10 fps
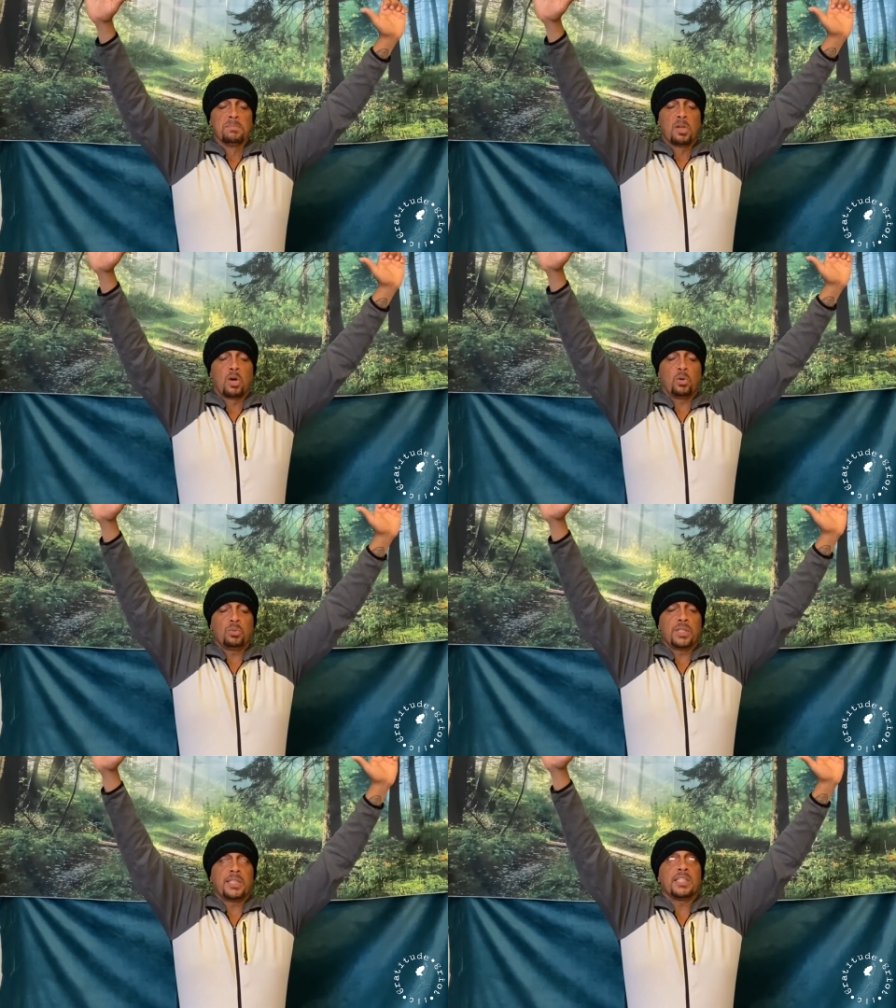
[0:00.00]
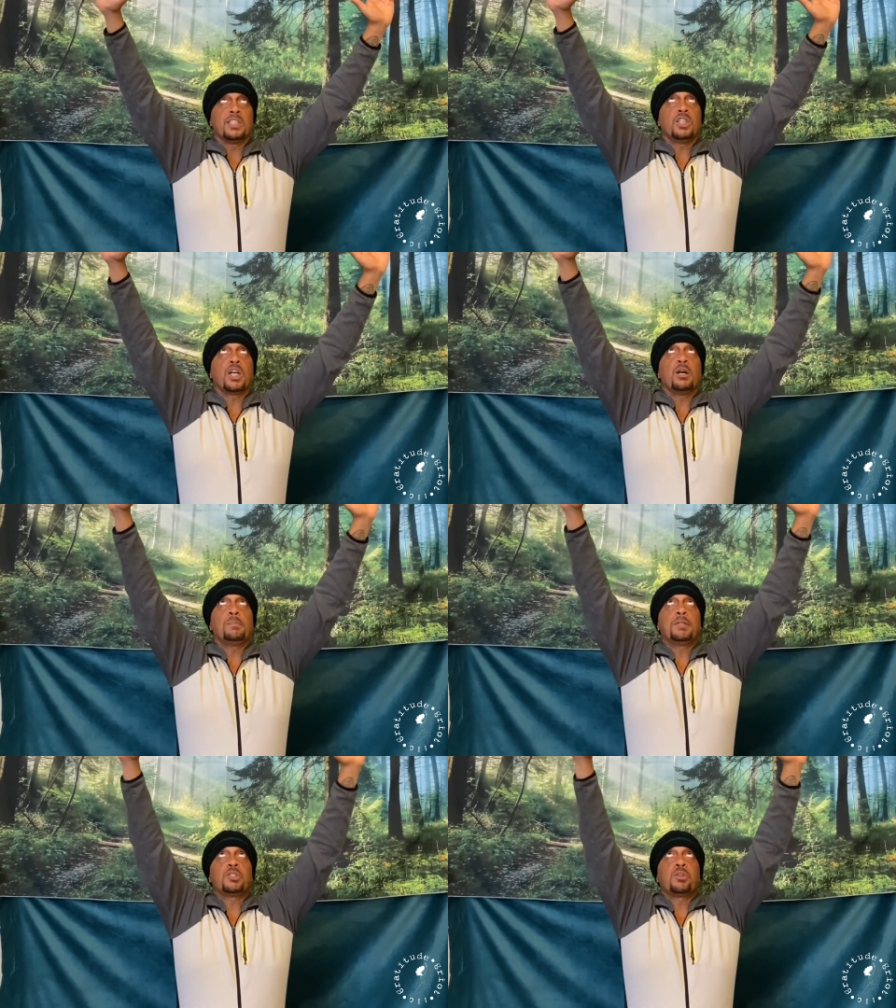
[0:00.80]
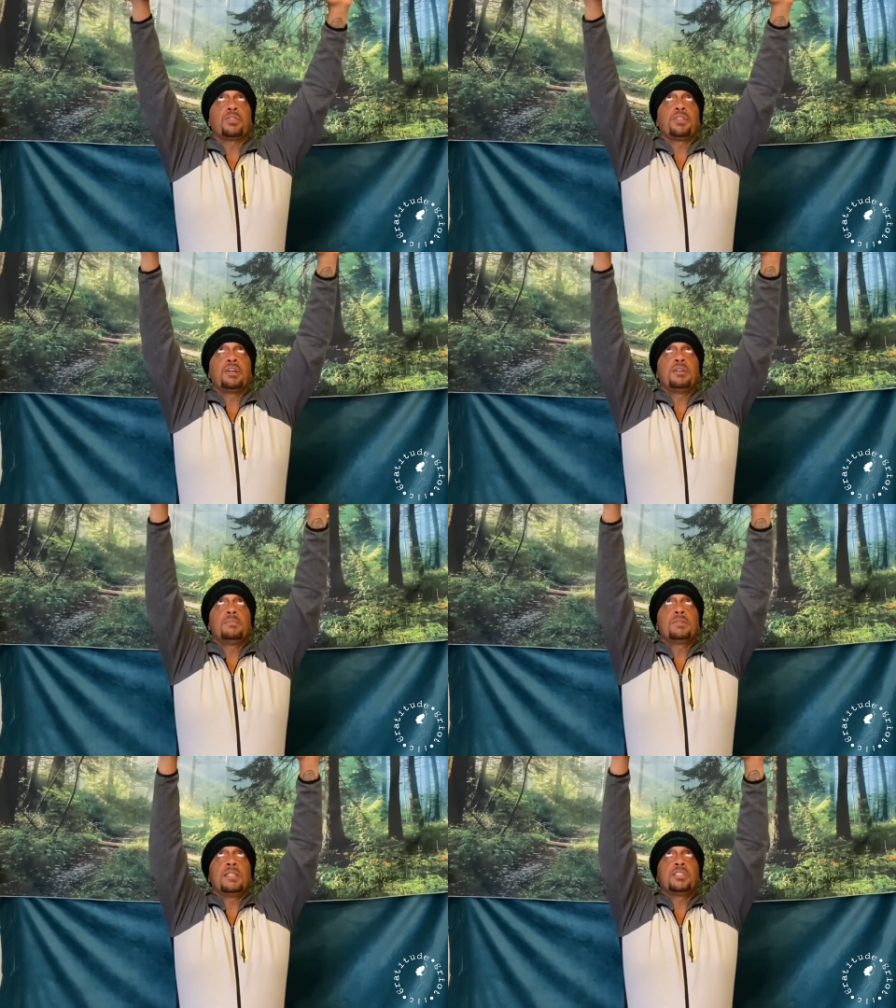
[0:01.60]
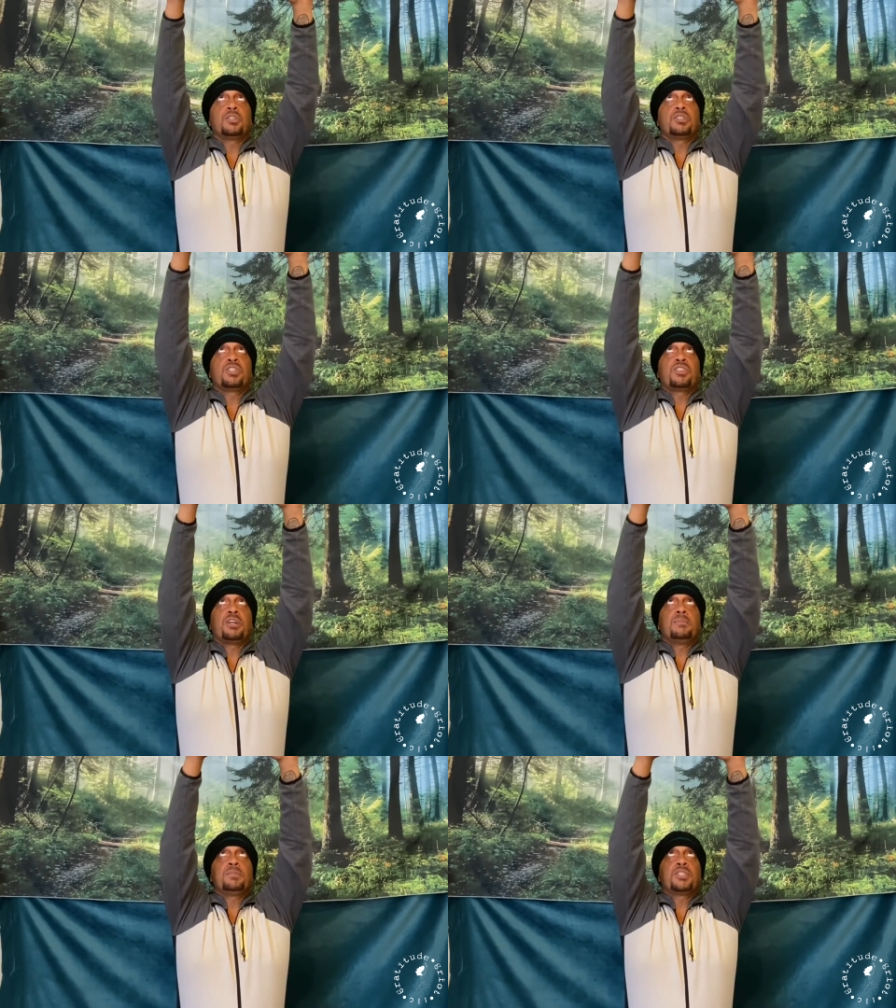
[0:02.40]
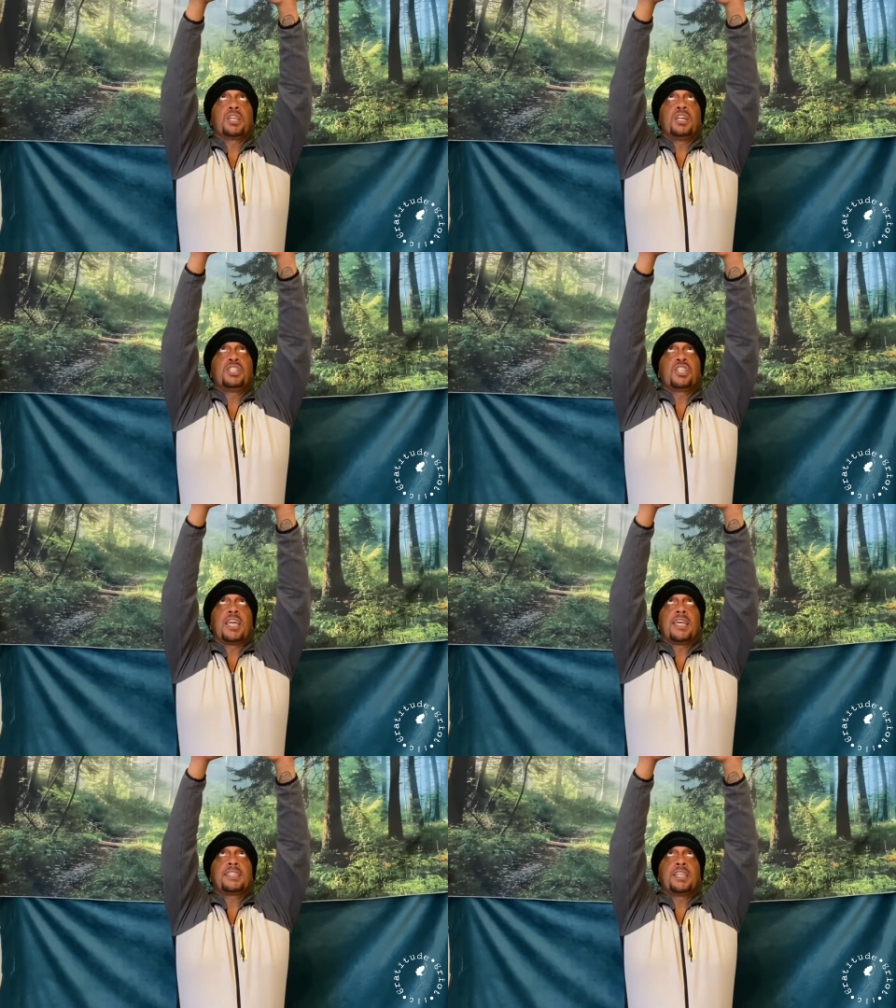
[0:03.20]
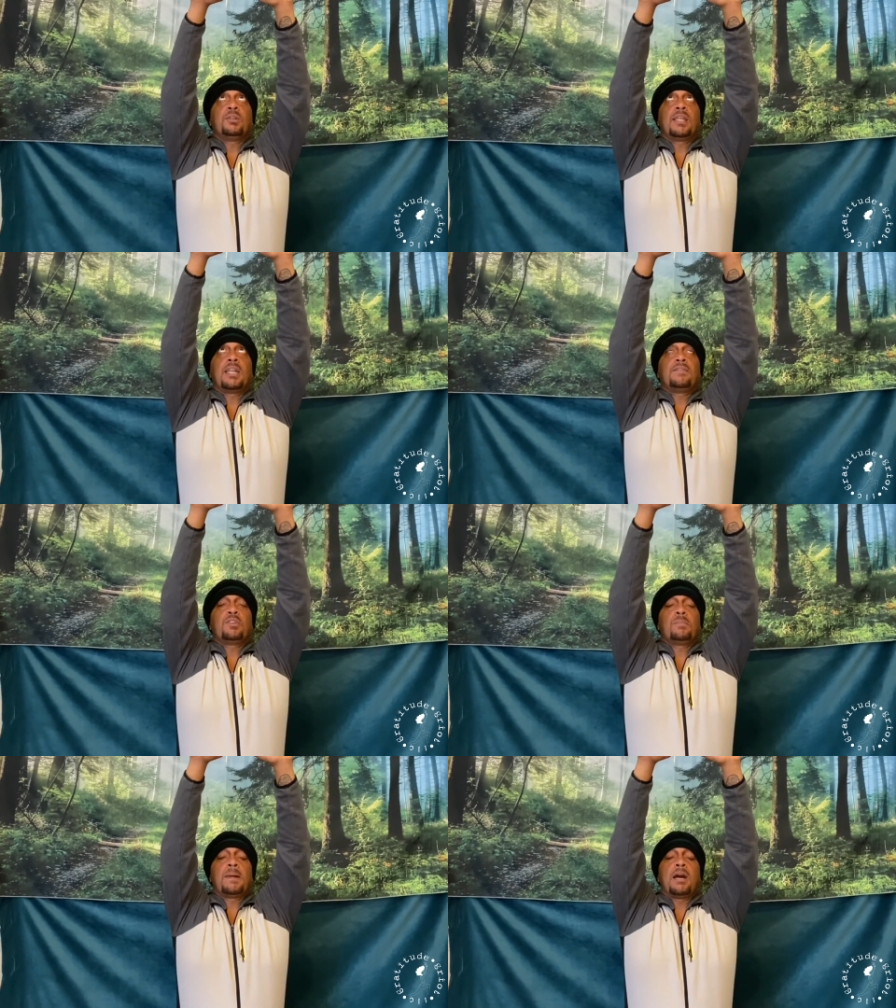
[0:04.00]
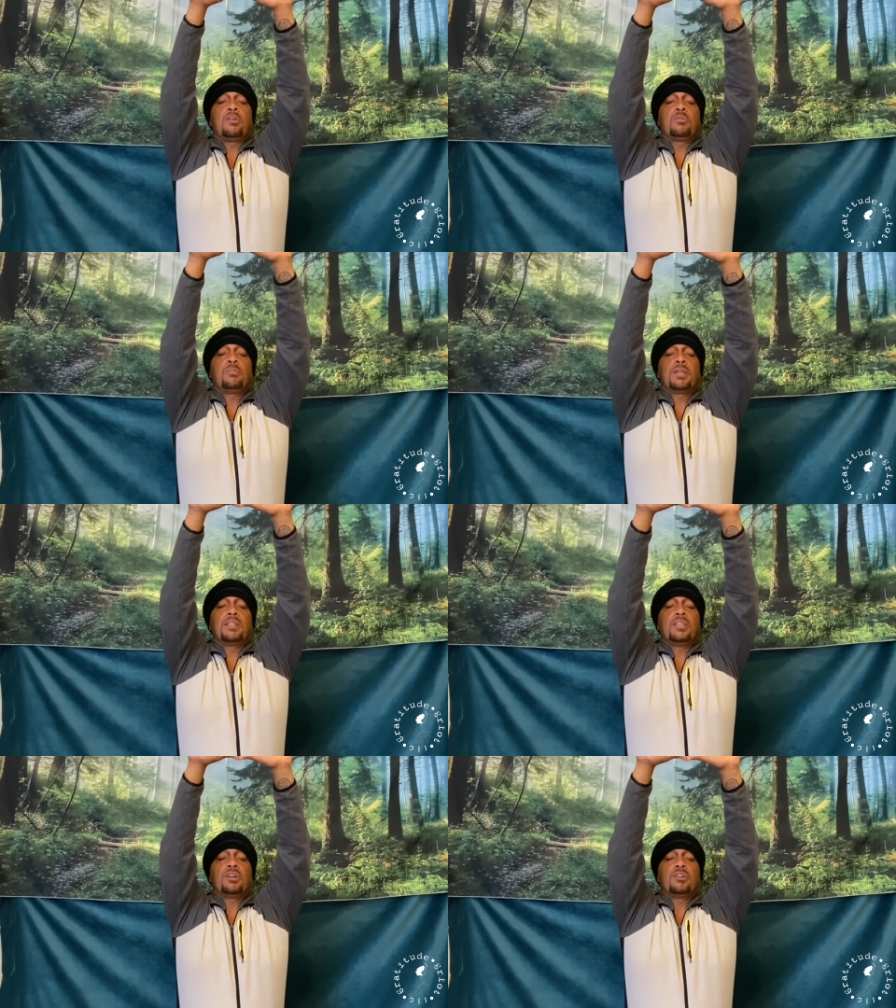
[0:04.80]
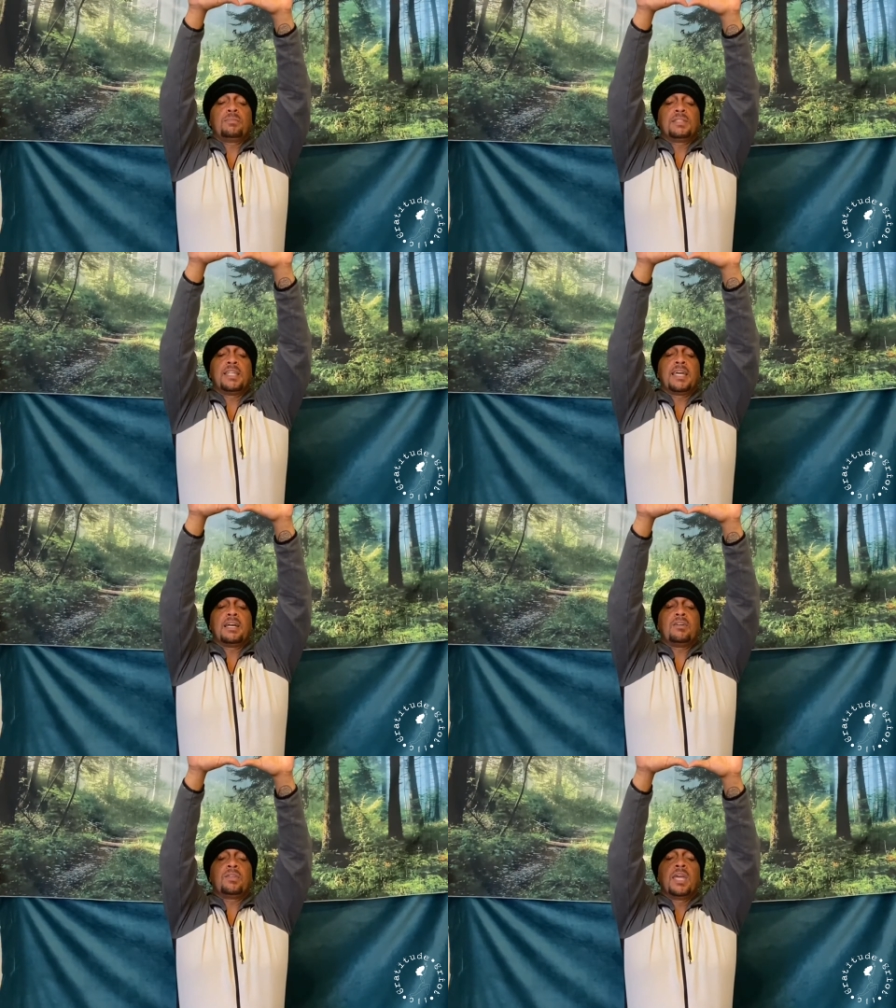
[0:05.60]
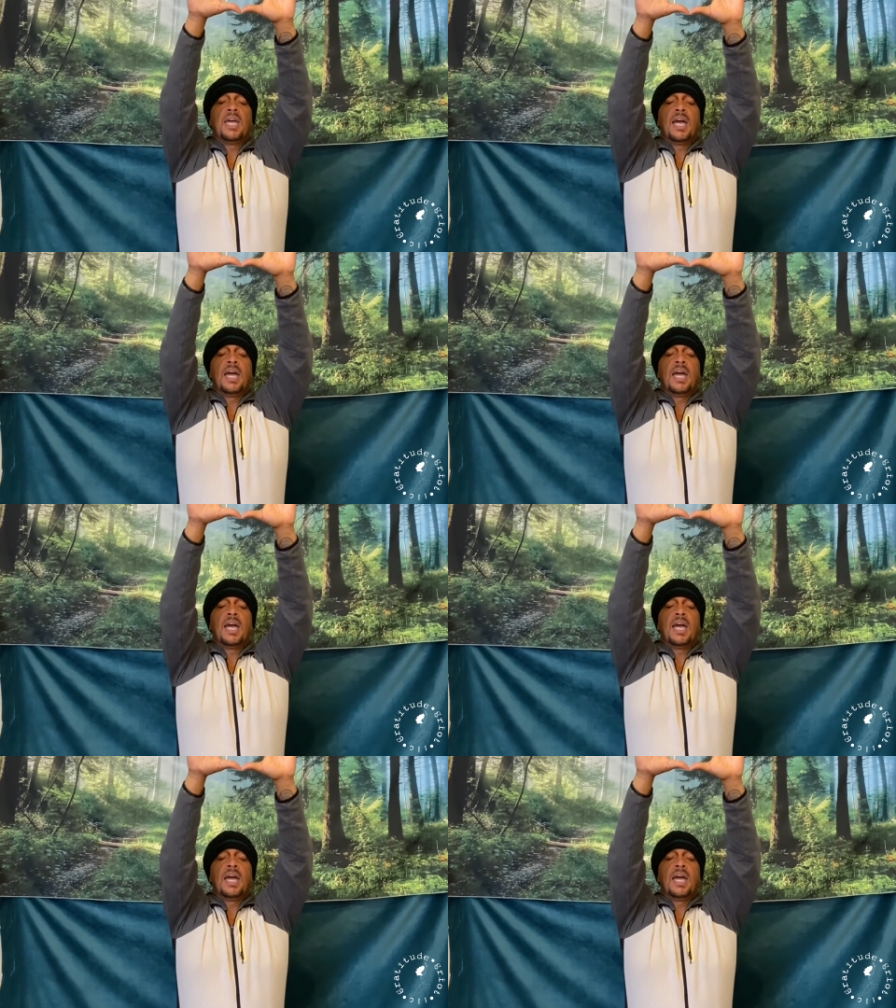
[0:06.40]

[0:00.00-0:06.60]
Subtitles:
Hold it. Look up at your thumbs. Let your thumbs touch. Exhale out of your mouth. Bring the arms down.